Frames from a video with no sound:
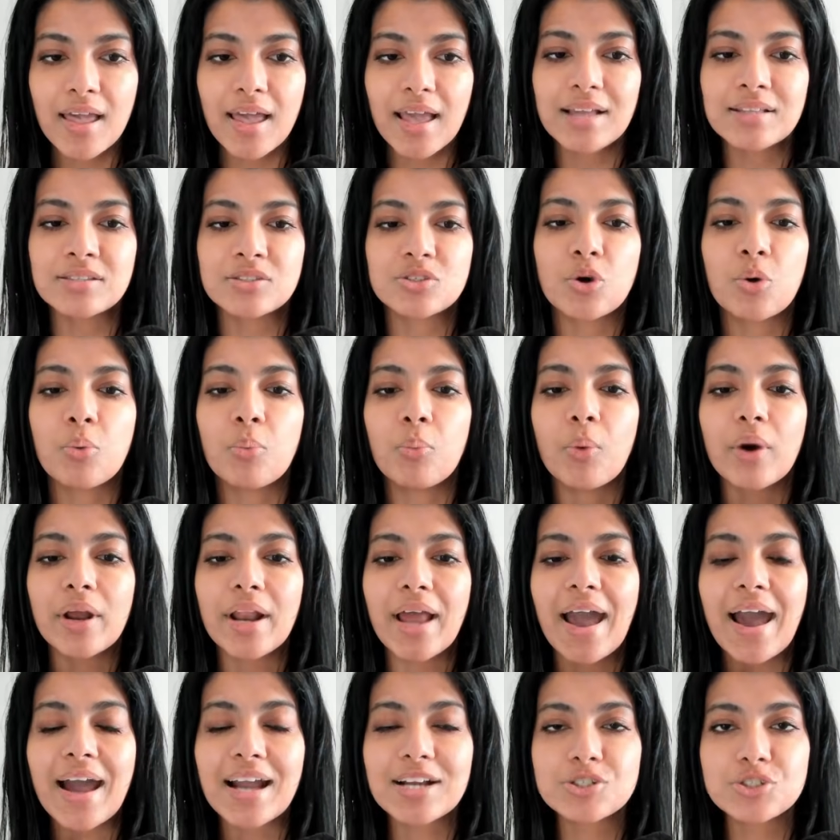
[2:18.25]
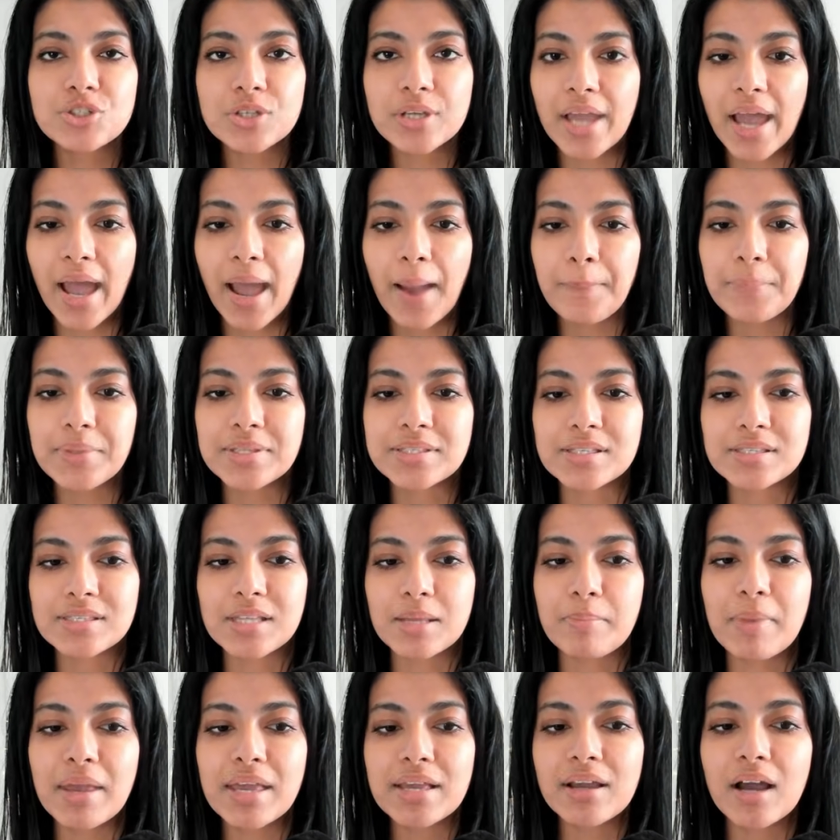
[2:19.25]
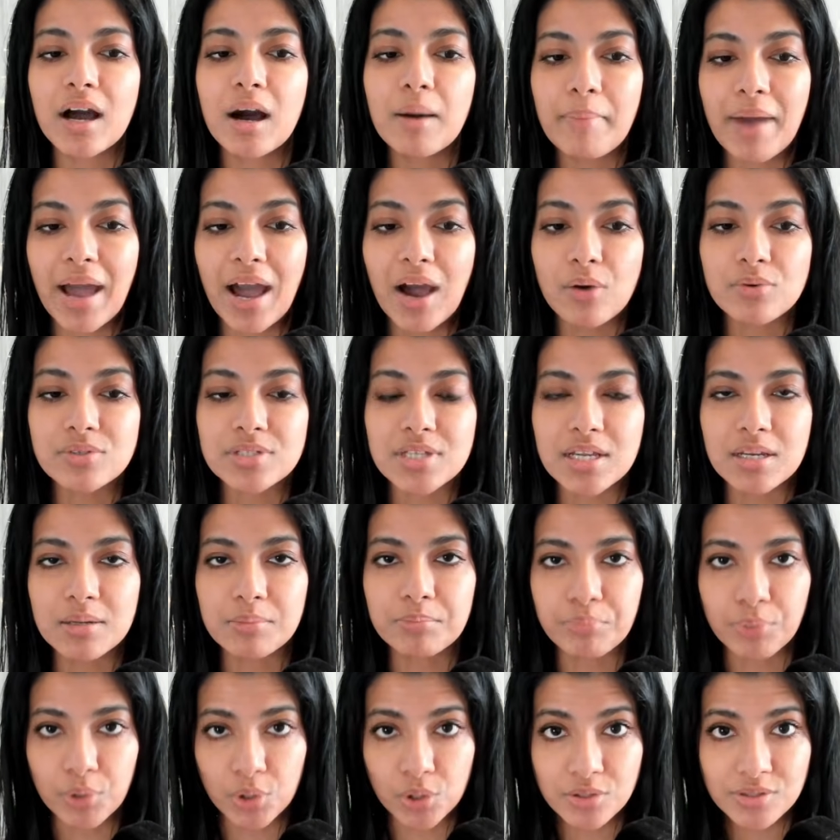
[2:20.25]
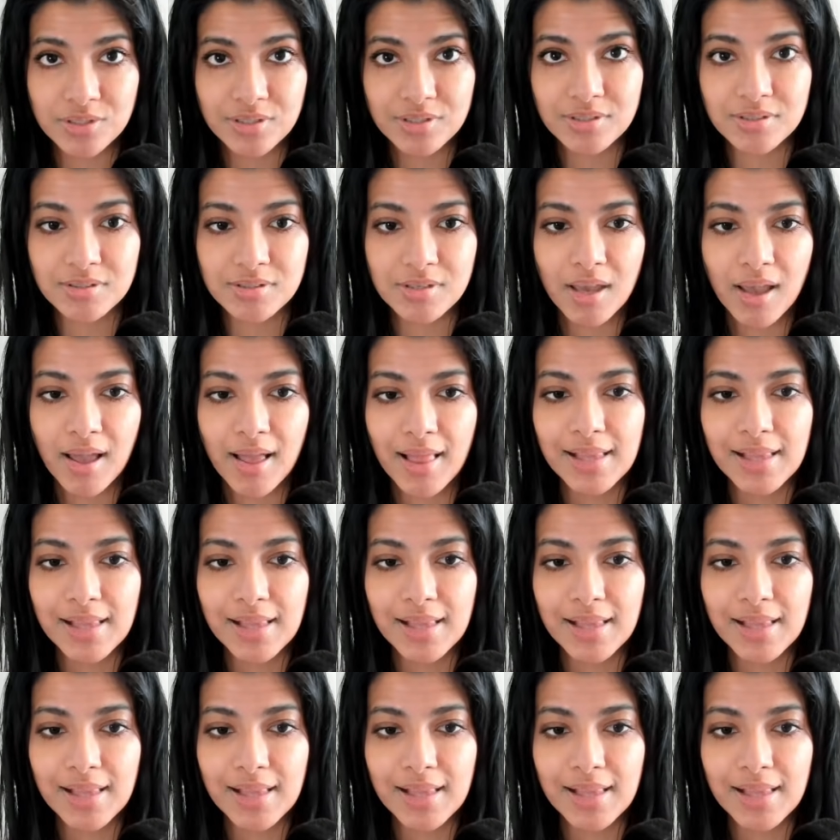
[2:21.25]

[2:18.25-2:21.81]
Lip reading: And so what actually happens is they may come out in bursts